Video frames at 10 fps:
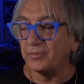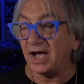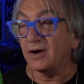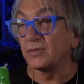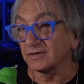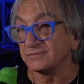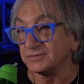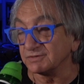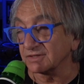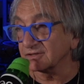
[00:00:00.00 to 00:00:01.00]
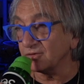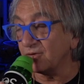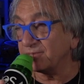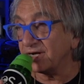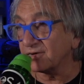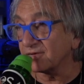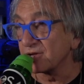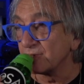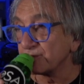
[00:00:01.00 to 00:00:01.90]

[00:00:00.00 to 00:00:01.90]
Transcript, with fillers: power of music, the whole power